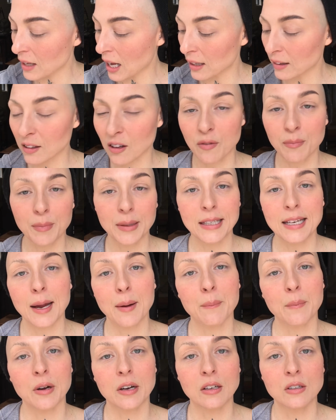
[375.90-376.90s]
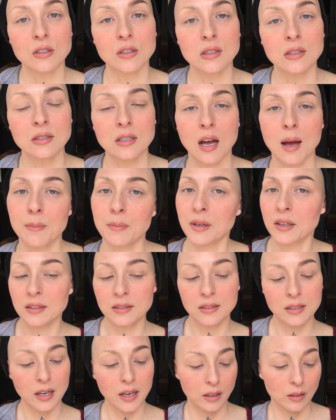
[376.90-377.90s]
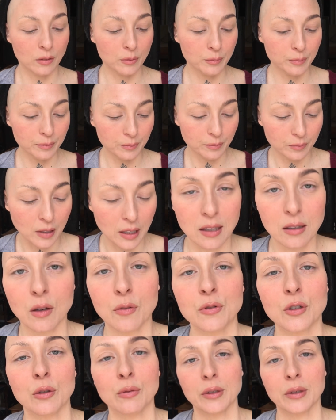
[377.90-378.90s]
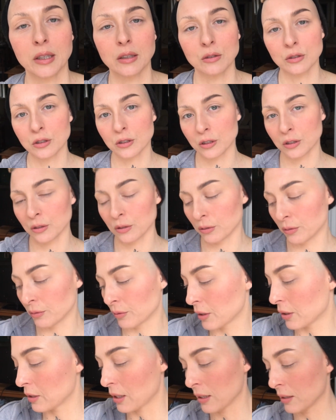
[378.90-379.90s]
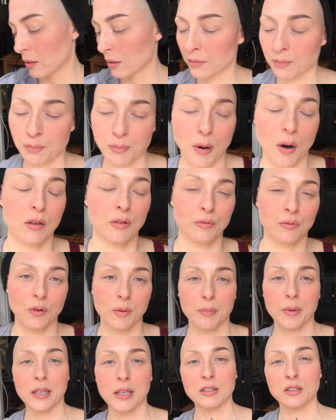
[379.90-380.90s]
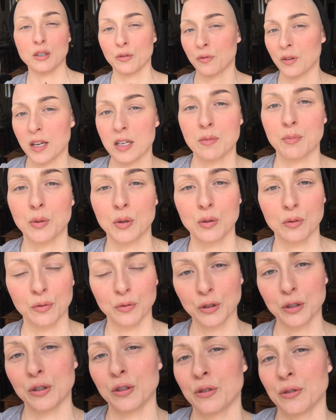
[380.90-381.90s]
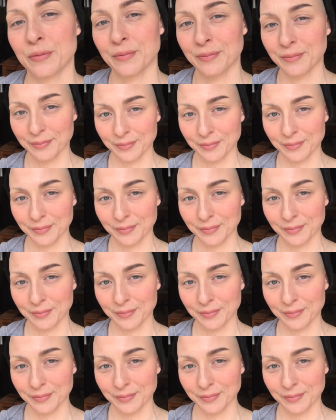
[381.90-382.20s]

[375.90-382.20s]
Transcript: I love my damn wrinkles. I'm gonna take them, and I love your wrinkles too, because that's part of what makes your face beautiful too.